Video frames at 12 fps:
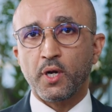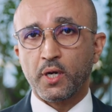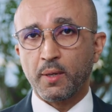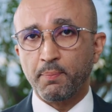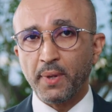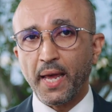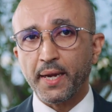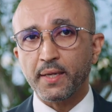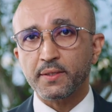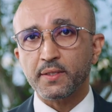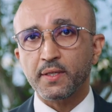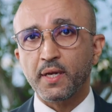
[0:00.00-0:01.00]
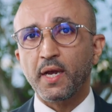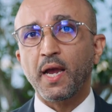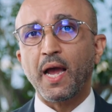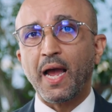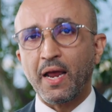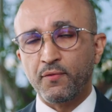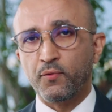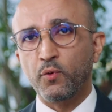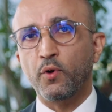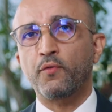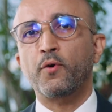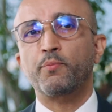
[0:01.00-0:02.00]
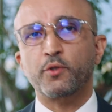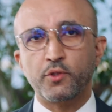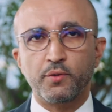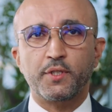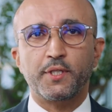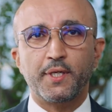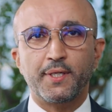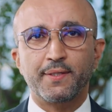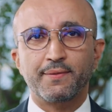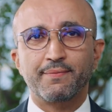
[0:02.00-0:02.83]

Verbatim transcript: compliant, and full of opportunity.